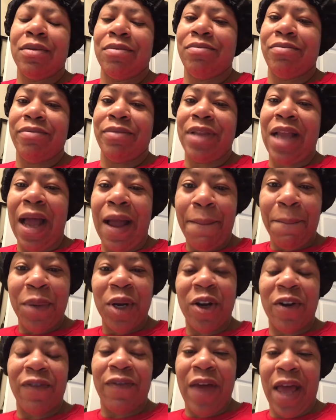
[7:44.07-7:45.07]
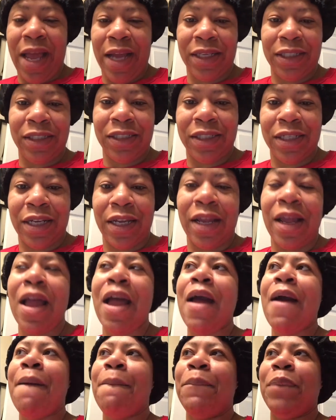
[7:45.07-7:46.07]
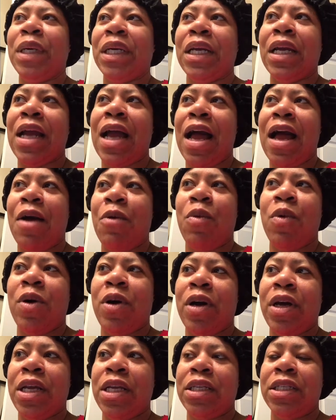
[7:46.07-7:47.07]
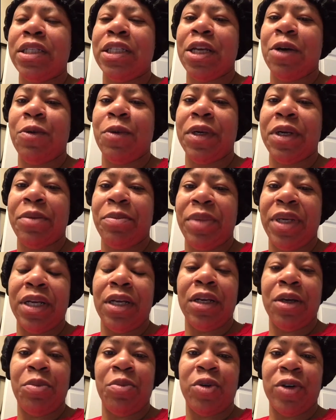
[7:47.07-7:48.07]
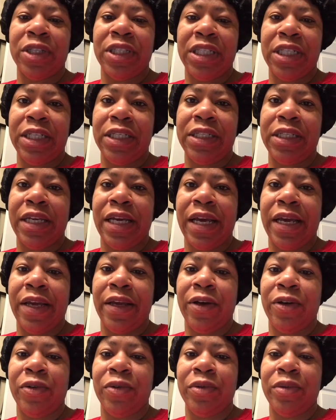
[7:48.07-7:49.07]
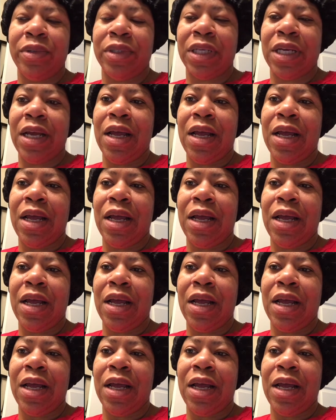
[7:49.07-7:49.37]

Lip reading: not perfection, but I want someone to be a little more detailed